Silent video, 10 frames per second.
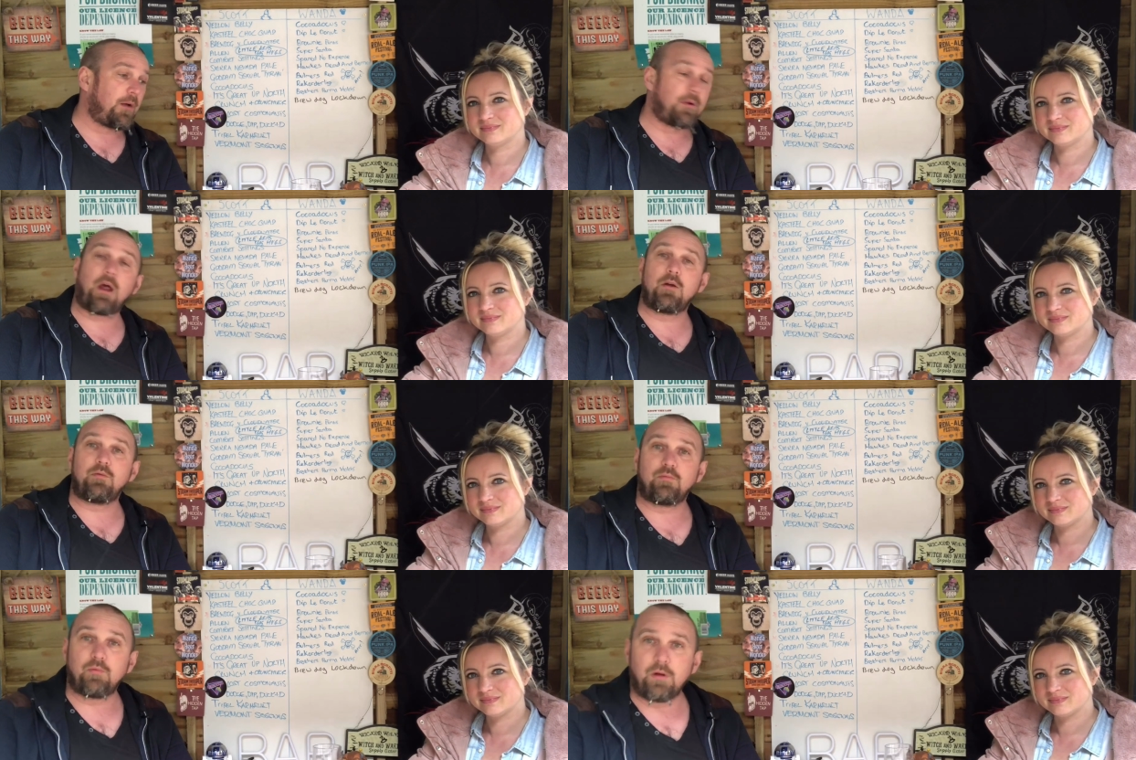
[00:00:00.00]
Speaker 1: Um, I
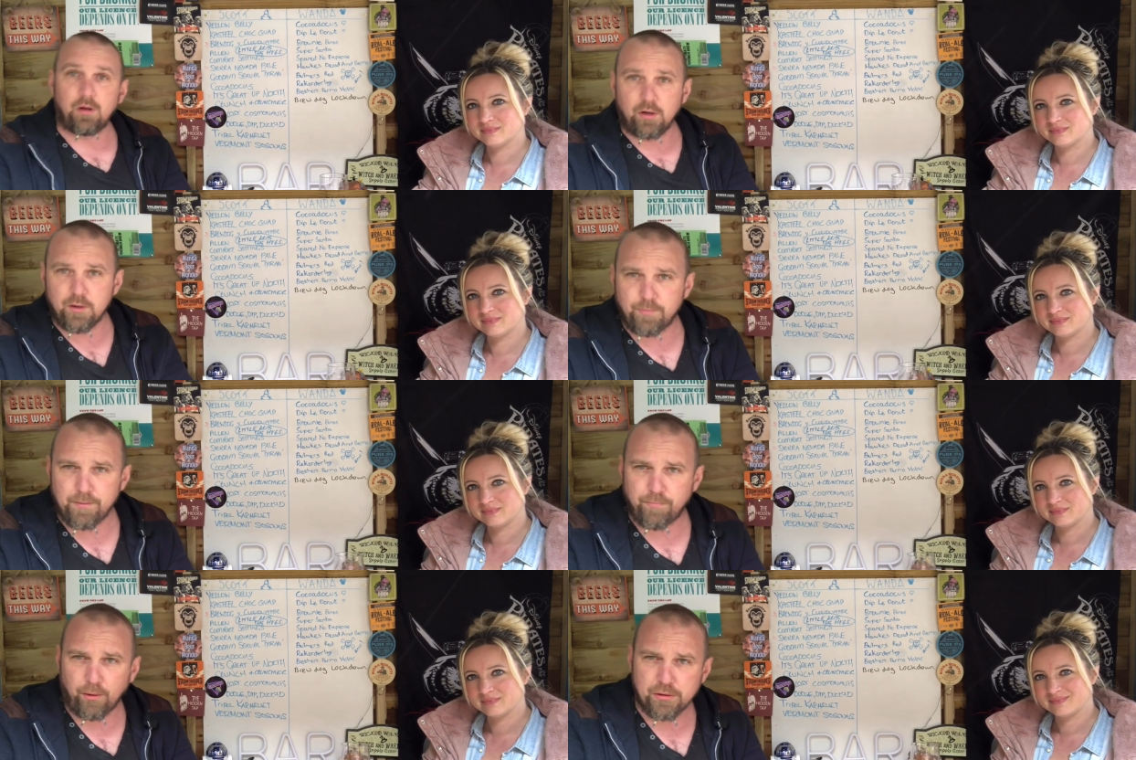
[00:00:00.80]
know who'll
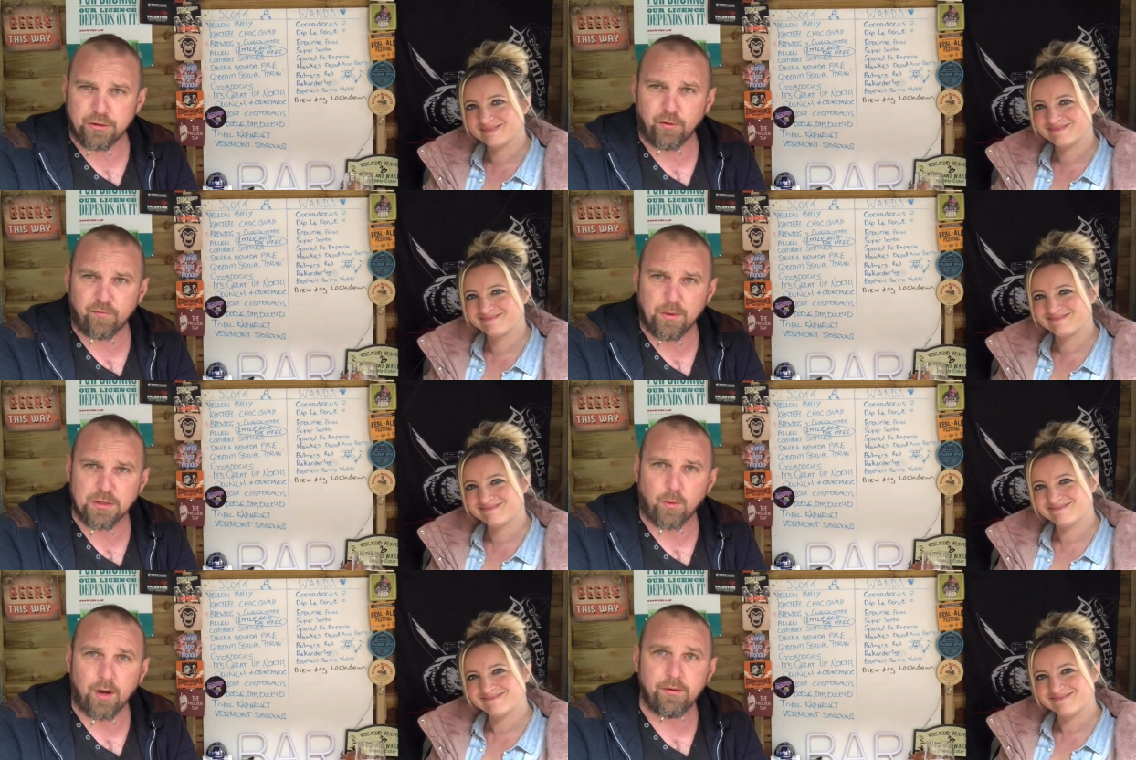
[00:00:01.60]
be polishing off
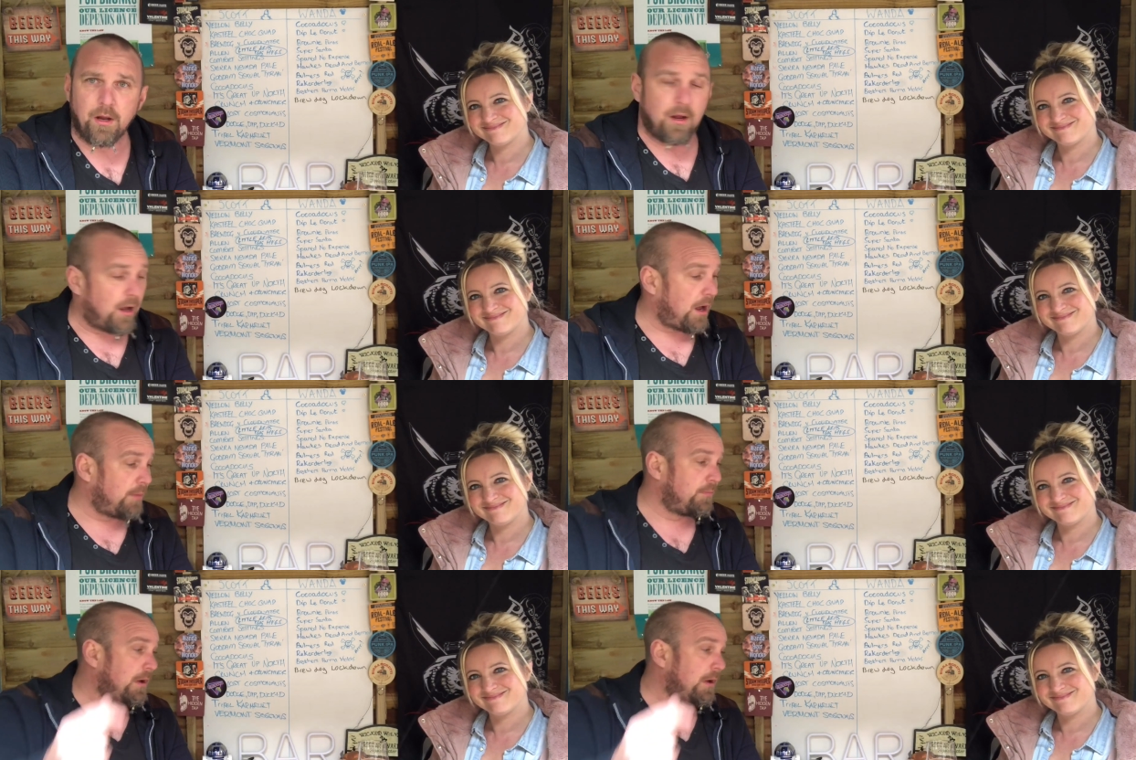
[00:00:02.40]
which one. Um,